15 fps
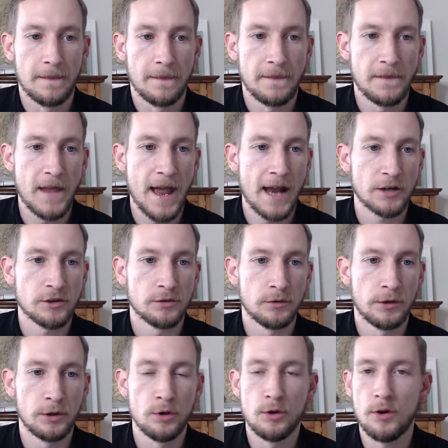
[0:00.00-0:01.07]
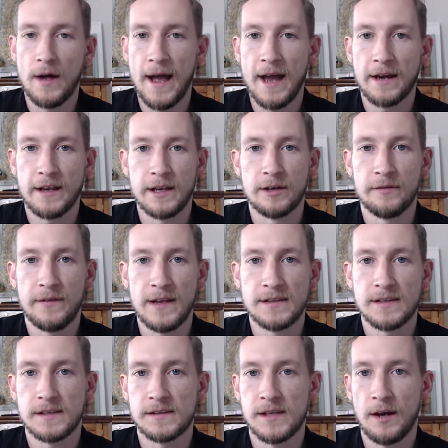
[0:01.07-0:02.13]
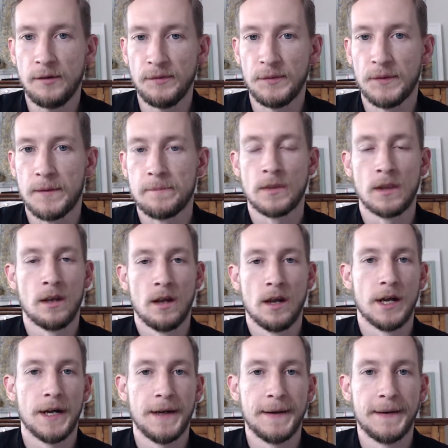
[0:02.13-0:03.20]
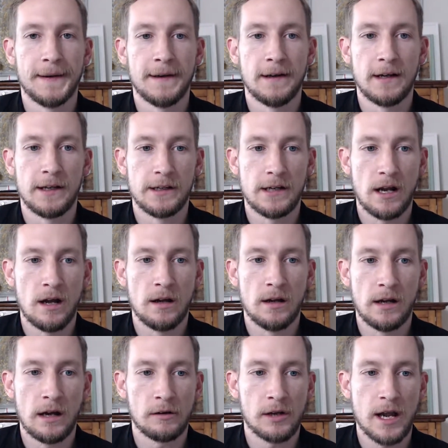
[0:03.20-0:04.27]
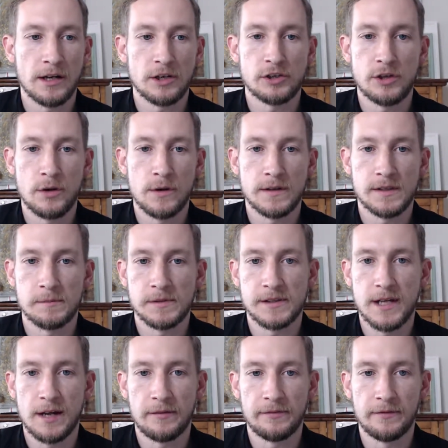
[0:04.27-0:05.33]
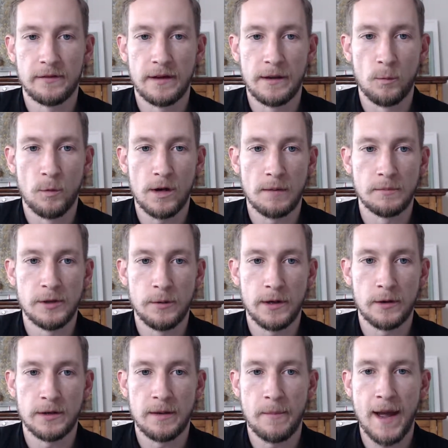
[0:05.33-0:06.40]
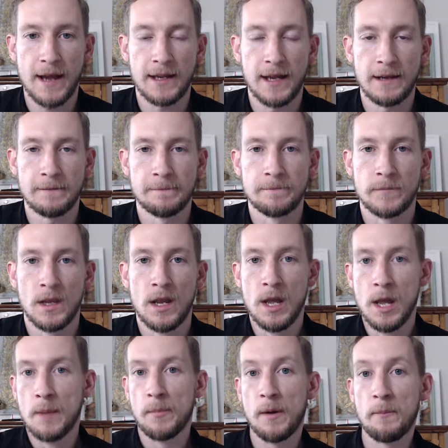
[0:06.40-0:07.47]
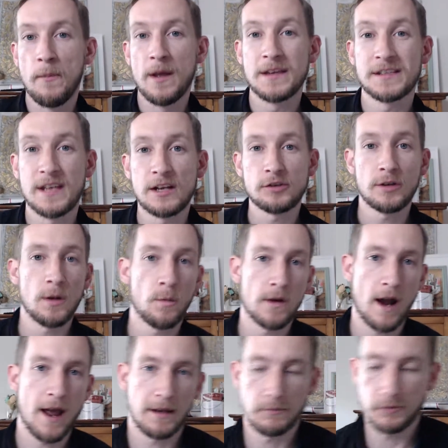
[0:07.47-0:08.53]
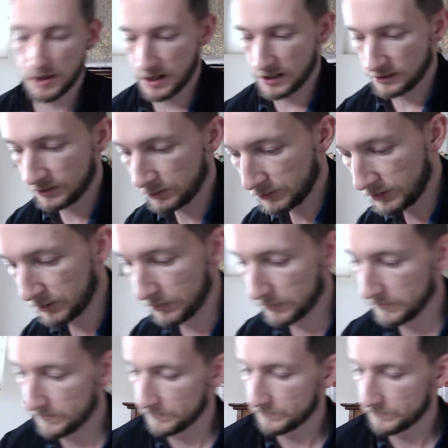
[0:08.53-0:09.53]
actual Google ad interface itself, and I'll kind of show you some stuff in what I'm doing on the back end. But essentially what I am trying to do